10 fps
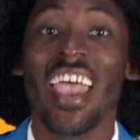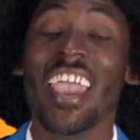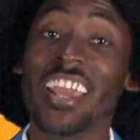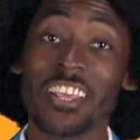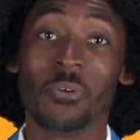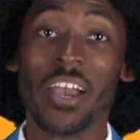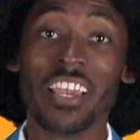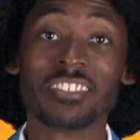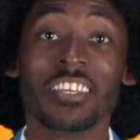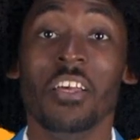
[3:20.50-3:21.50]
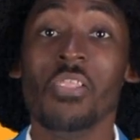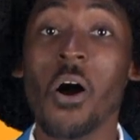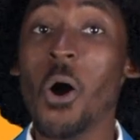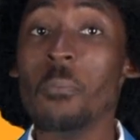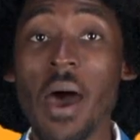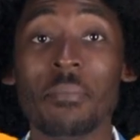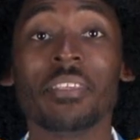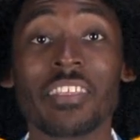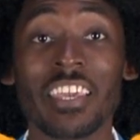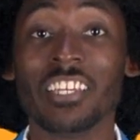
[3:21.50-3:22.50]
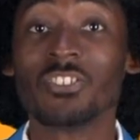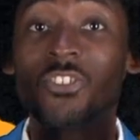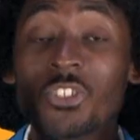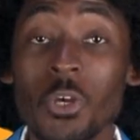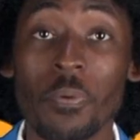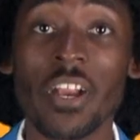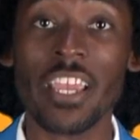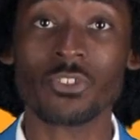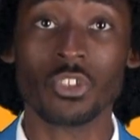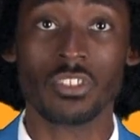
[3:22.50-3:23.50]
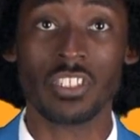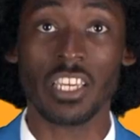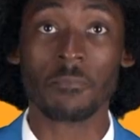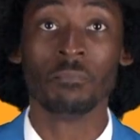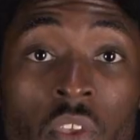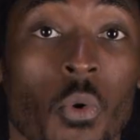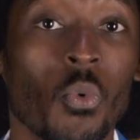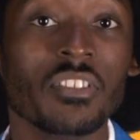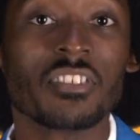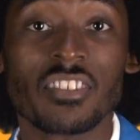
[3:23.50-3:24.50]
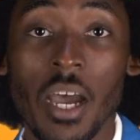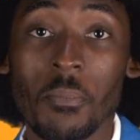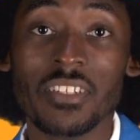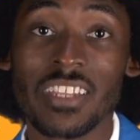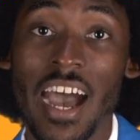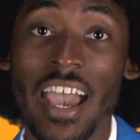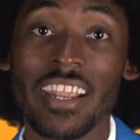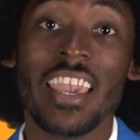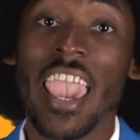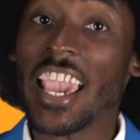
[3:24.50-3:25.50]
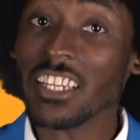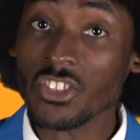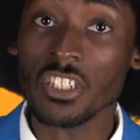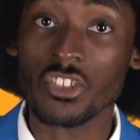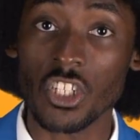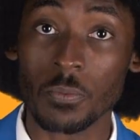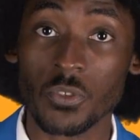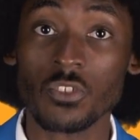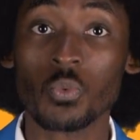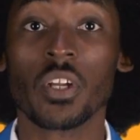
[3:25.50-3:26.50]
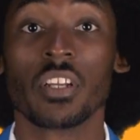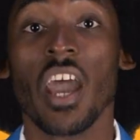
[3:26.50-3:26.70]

Anyways, the whole mummy thing is super interesting. When someone died, ancient Egyptians would